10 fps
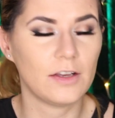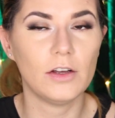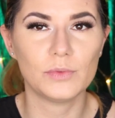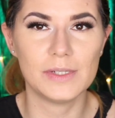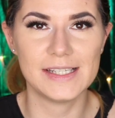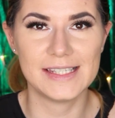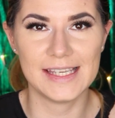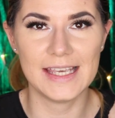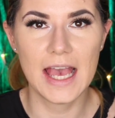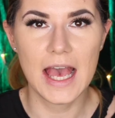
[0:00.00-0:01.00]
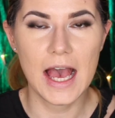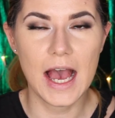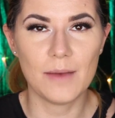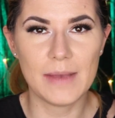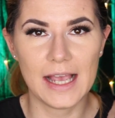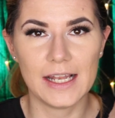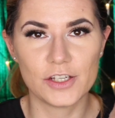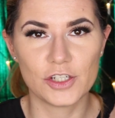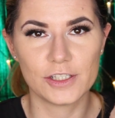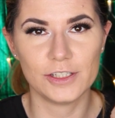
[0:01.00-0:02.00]
Can't really see how my
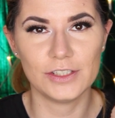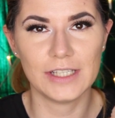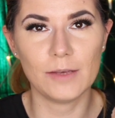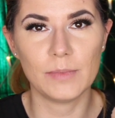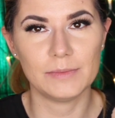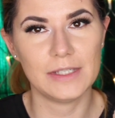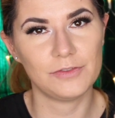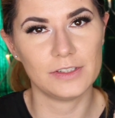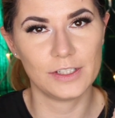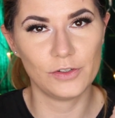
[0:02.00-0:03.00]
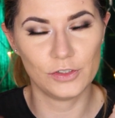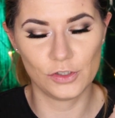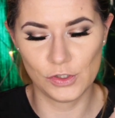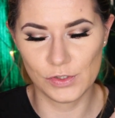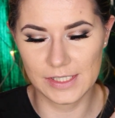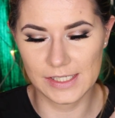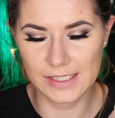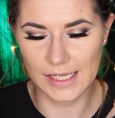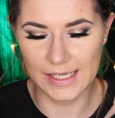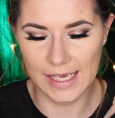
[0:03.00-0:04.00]
eyelashes look like, but I'm definitely going to use
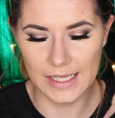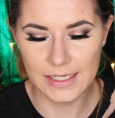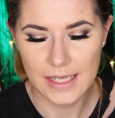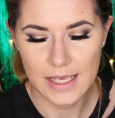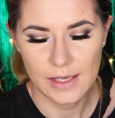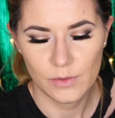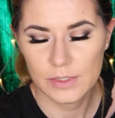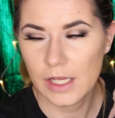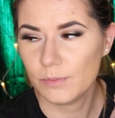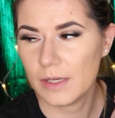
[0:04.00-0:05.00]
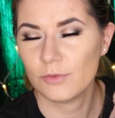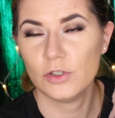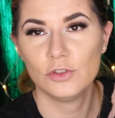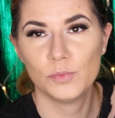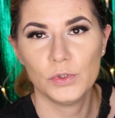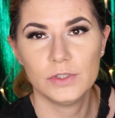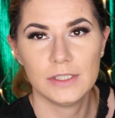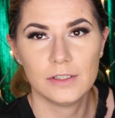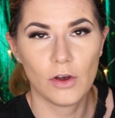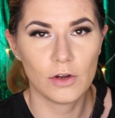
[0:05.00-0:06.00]
this again without, but I'm going to put
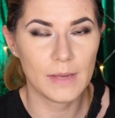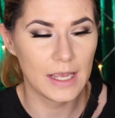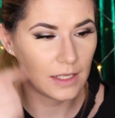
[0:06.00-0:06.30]
it on my